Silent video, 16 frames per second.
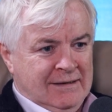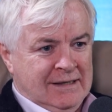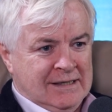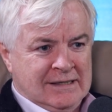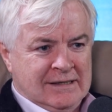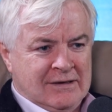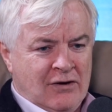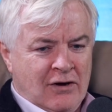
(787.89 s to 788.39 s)

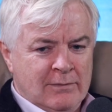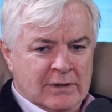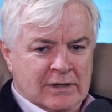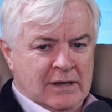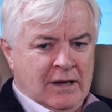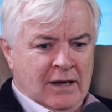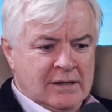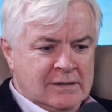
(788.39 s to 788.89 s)
this
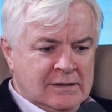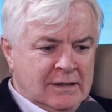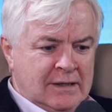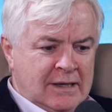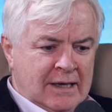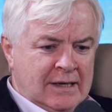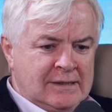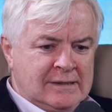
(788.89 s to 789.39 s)
Kermit
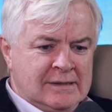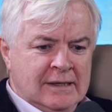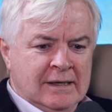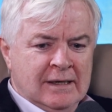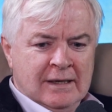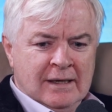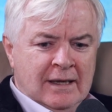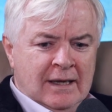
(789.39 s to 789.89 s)
Gosnell case,
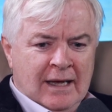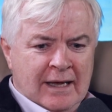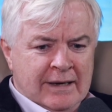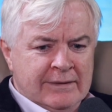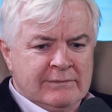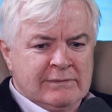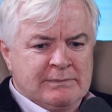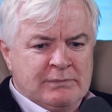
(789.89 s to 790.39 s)

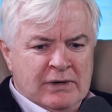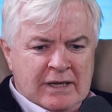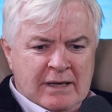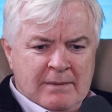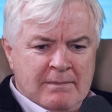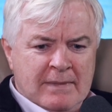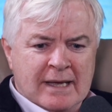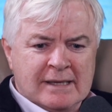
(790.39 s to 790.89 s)
and it was pretty
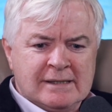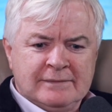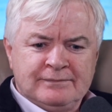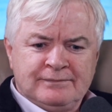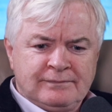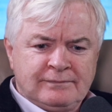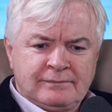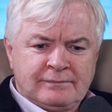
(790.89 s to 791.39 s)

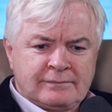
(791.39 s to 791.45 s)
amazing